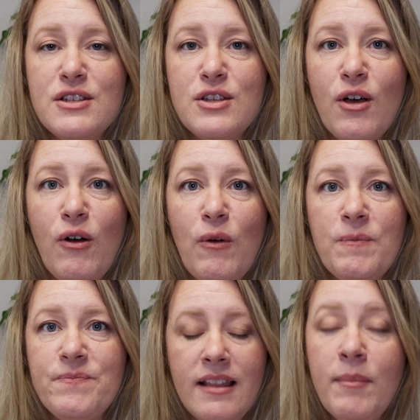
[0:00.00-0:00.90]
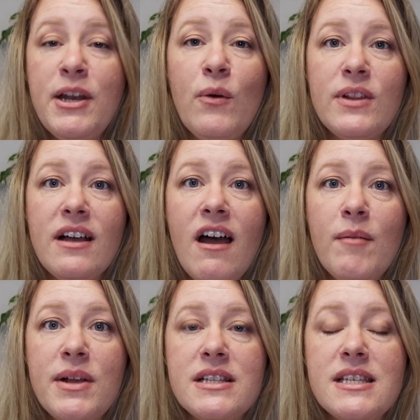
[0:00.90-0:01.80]
So let me know in the
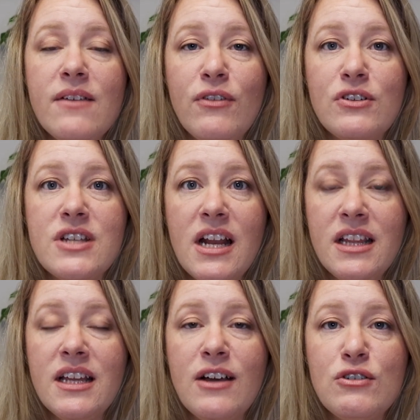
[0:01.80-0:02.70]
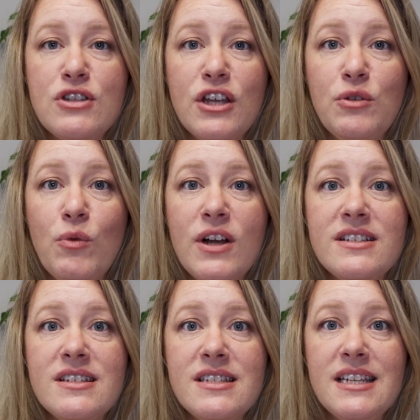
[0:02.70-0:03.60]
comments if there's anything else that you
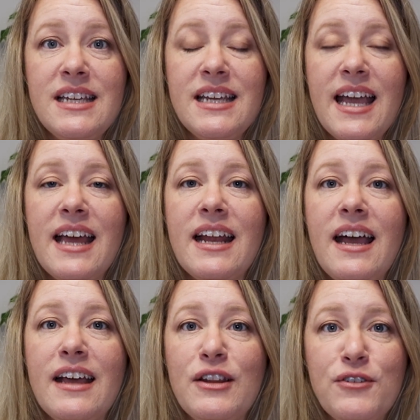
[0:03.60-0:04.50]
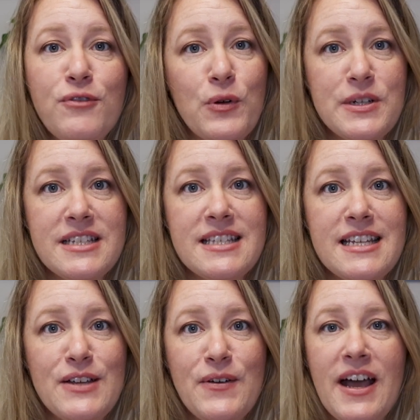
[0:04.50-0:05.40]
want to see, and I look forward to
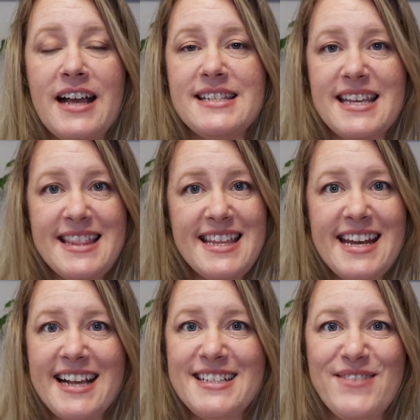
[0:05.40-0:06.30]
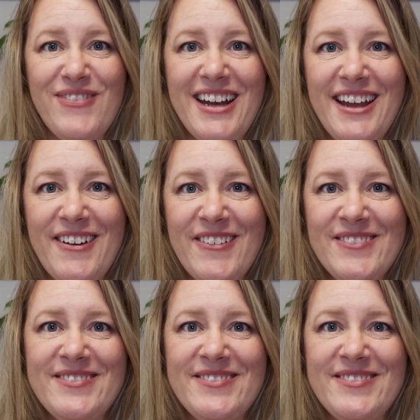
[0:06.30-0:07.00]
seeing you guys in the next video.